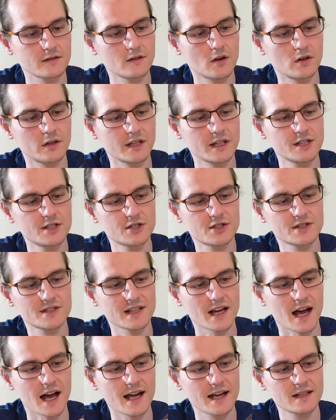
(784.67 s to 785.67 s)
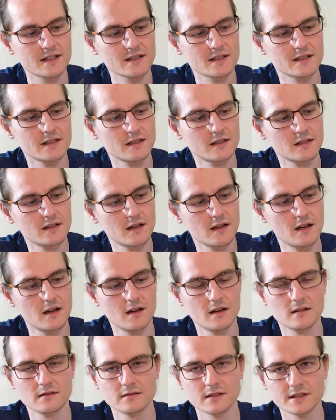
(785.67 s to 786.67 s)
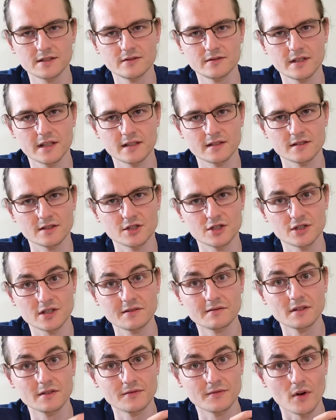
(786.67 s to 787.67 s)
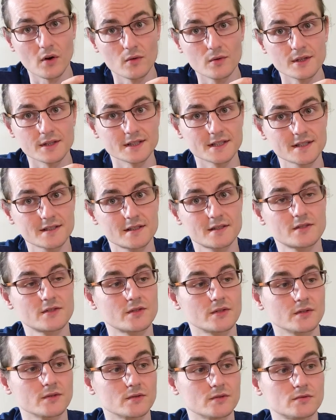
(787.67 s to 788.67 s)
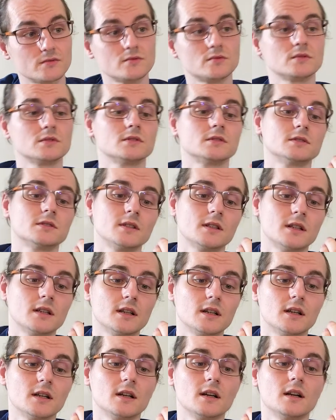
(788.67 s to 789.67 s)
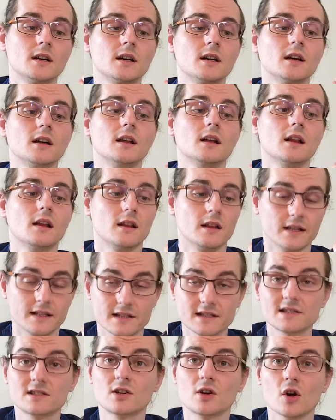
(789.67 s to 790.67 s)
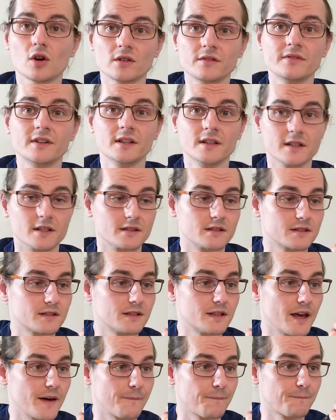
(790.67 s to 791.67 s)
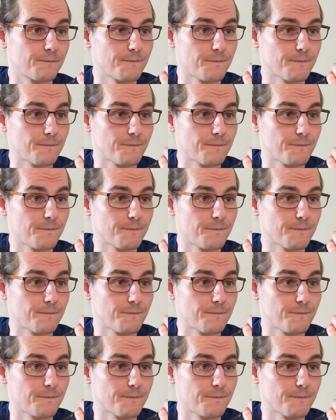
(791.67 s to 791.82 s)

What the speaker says: on each side that you can shift the focus. So that is convenient, yeah.